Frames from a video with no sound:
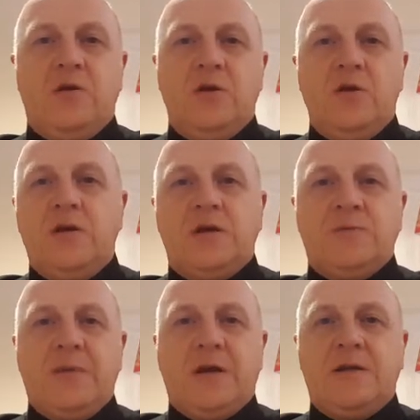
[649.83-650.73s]
that you'd
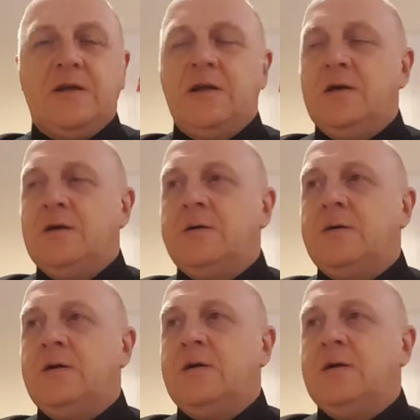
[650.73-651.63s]
expect in
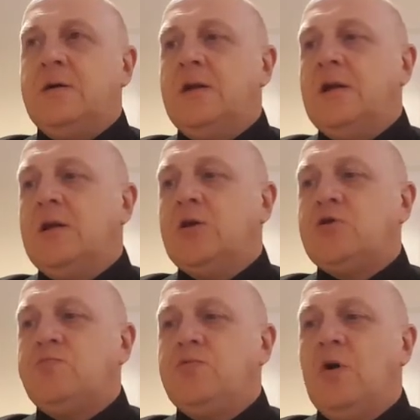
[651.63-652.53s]
an
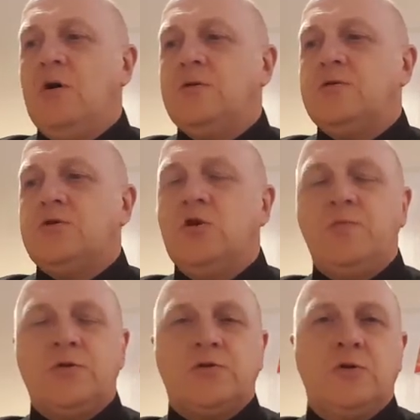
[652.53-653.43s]
English, not
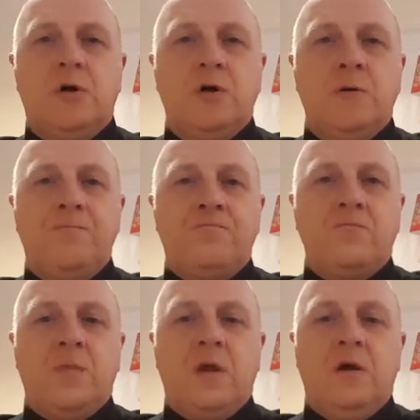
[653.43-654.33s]
super strong.
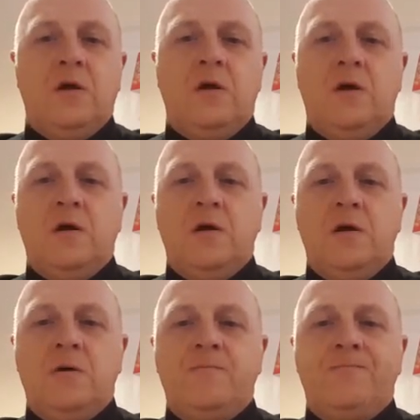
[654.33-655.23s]

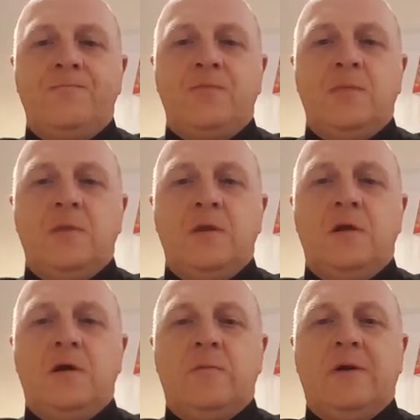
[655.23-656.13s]
I'm
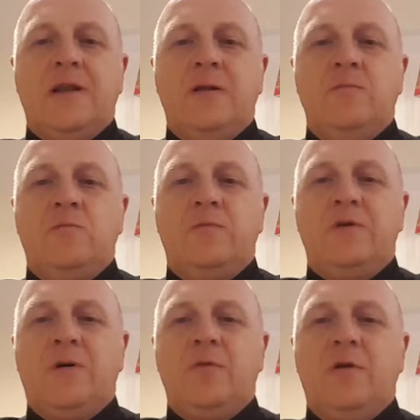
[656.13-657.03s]

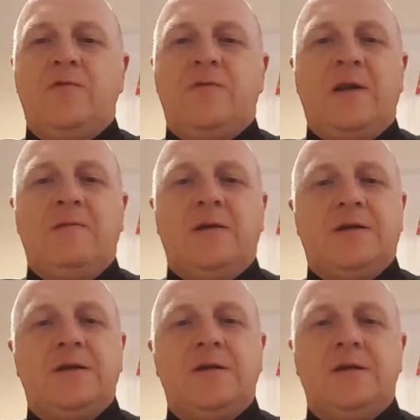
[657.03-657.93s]
not a fan of
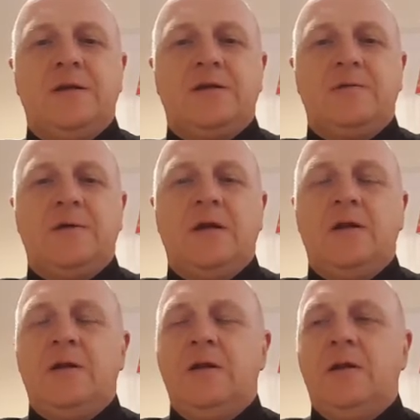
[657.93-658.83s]
latakias. I'm
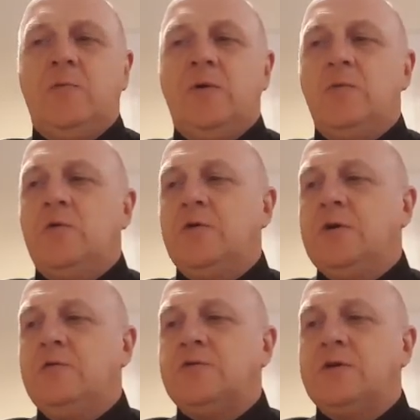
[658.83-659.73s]
getting a little bit more
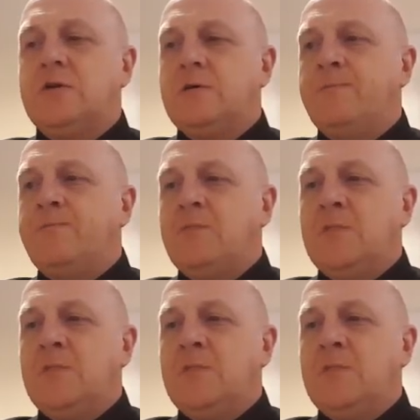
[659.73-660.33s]
used to them.